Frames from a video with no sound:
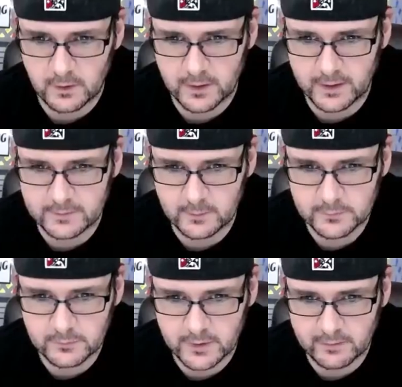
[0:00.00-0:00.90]
guy
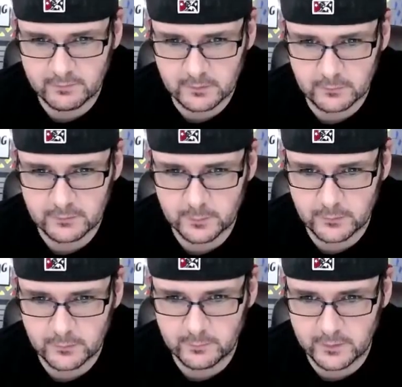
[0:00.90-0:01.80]
dumpster dive into Krispy
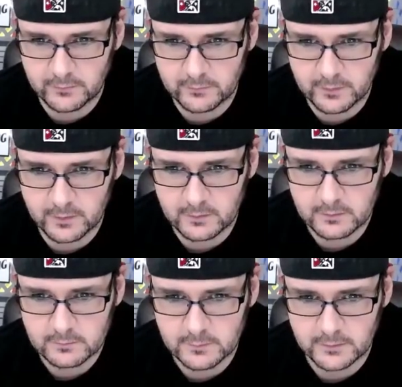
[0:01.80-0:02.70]
Kreme the other day.
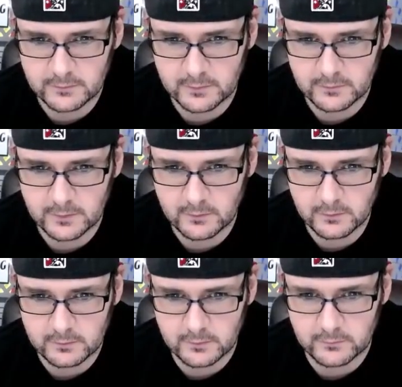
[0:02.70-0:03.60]
My son said,
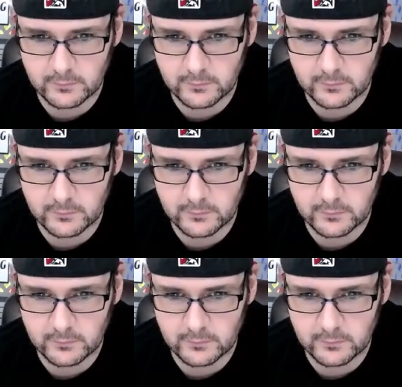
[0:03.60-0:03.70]
"There's